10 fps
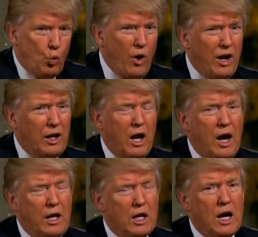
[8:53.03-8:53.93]
Well,
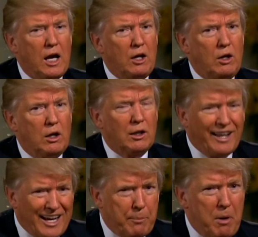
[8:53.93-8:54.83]
I
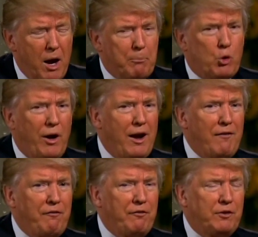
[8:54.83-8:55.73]
like Bob
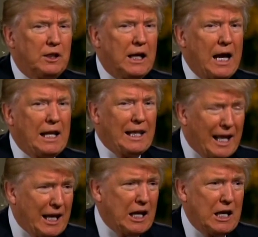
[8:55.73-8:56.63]
Kraft. I
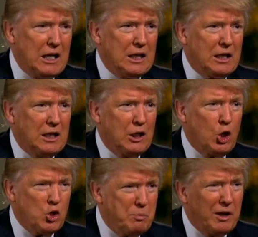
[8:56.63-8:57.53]
like
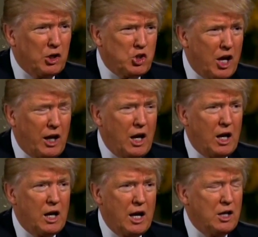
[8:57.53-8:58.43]
Coach Belichick,
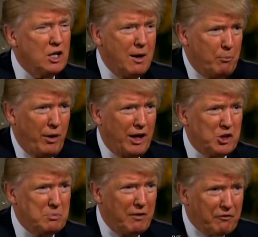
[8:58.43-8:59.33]
and Tom Brady
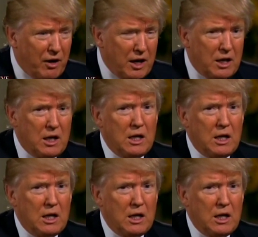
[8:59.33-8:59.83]
is my friend.